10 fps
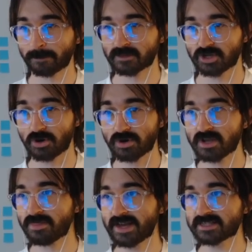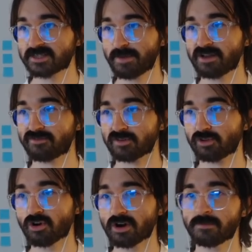So that's the benefit of
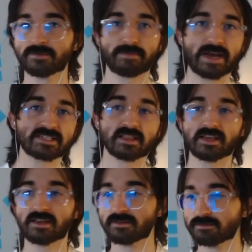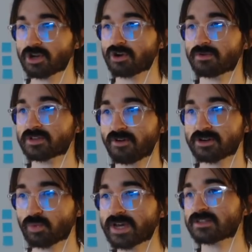LoRA. Basically, as far as
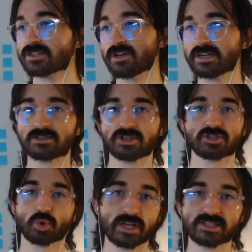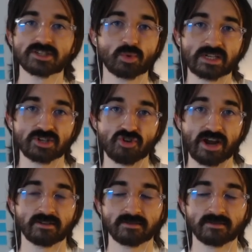we're concerned, it's just quick to train.